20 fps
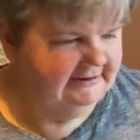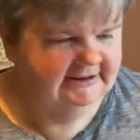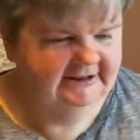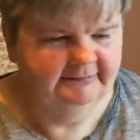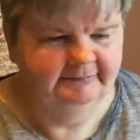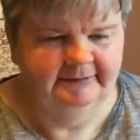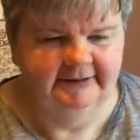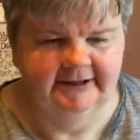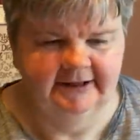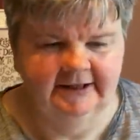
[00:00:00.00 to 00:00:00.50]
to
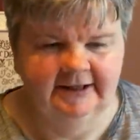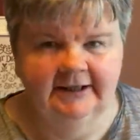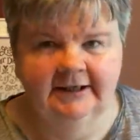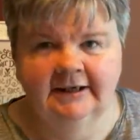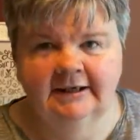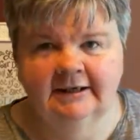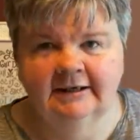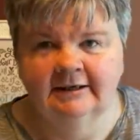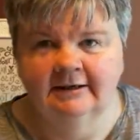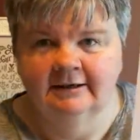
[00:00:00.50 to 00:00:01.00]

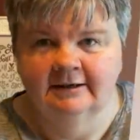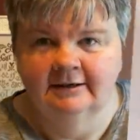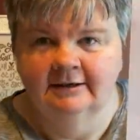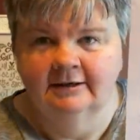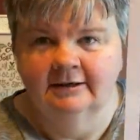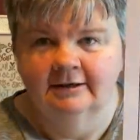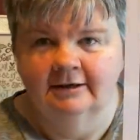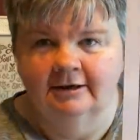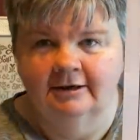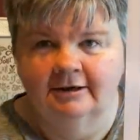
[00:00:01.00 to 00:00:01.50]
be
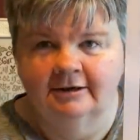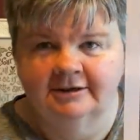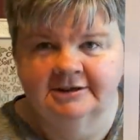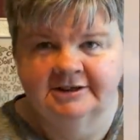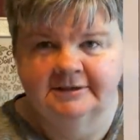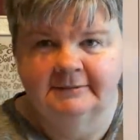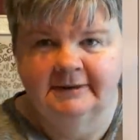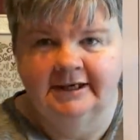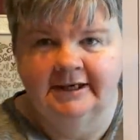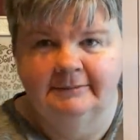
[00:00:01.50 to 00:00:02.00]

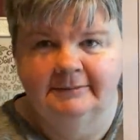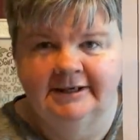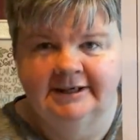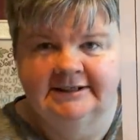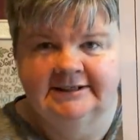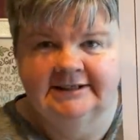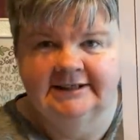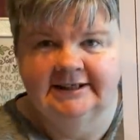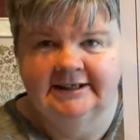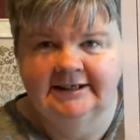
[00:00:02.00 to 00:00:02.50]
Autumn
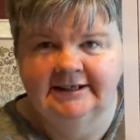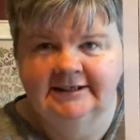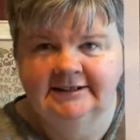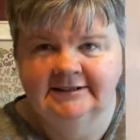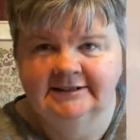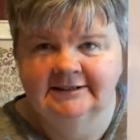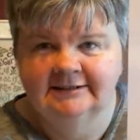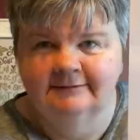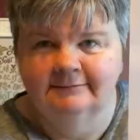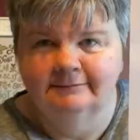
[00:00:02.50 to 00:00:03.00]

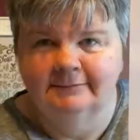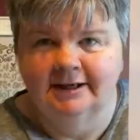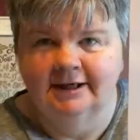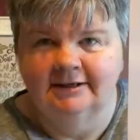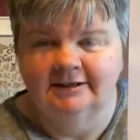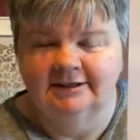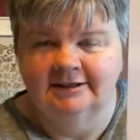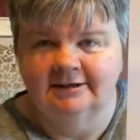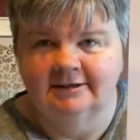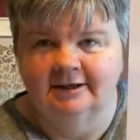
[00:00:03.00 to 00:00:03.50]
ABCs by
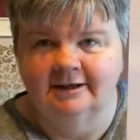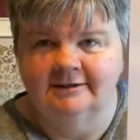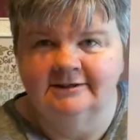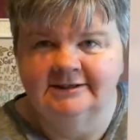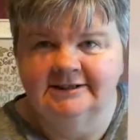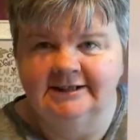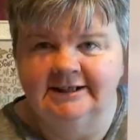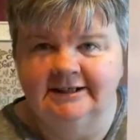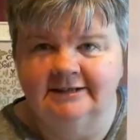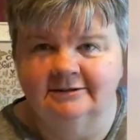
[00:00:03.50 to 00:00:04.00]
Little
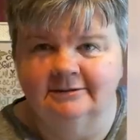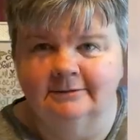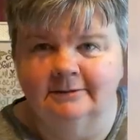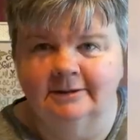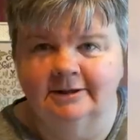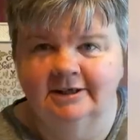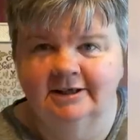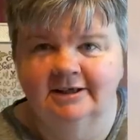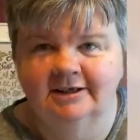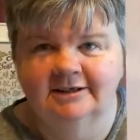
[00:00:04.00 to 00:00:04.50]
House
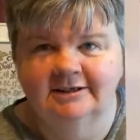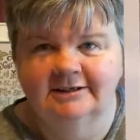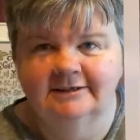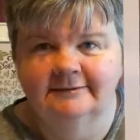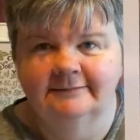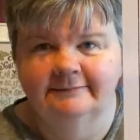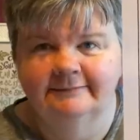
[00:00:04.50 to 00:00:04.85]
Needleworks.